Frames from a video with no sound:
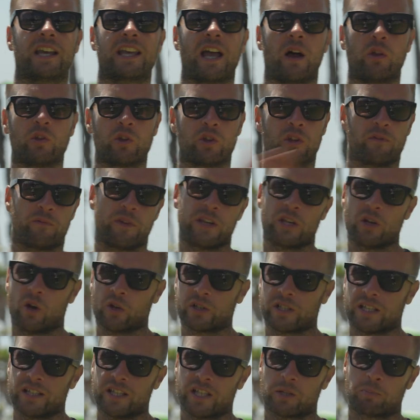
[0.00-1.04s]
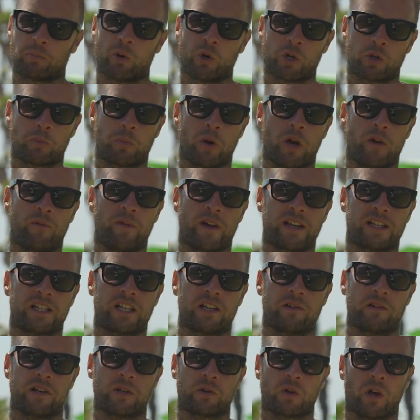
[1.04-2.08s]
out the other videos in this Punch Perfect
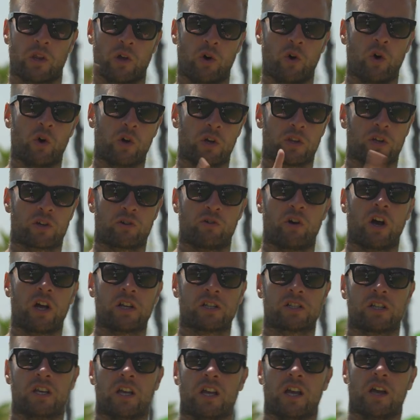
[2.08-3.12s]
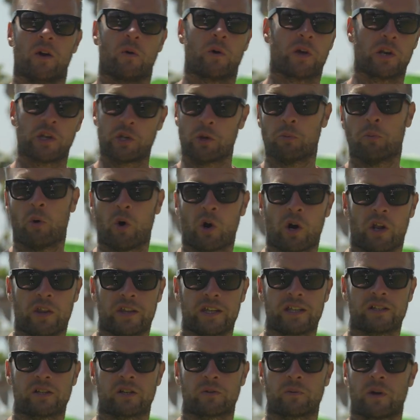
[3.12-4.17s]
series. We've got the hook, the cross. I'm going to do more on
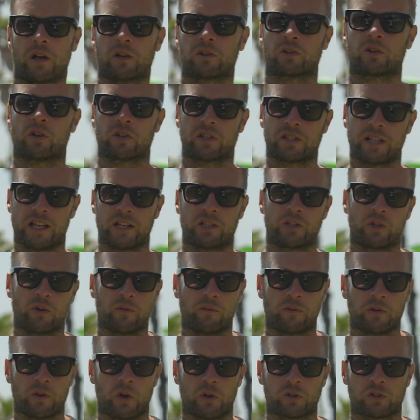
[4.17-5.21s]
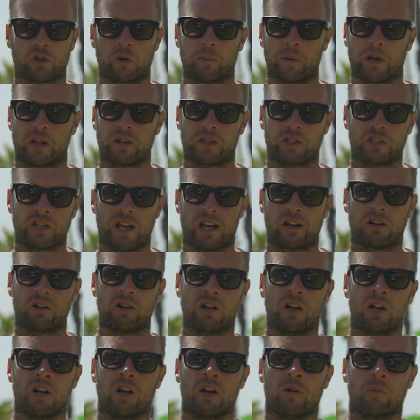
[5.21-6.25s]
these as well, so stay tuned for those coming on the channel.
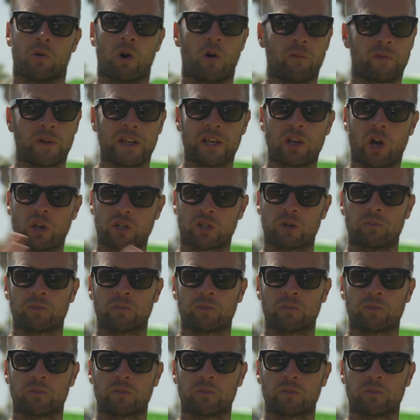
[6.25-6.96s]
But hopefully you got some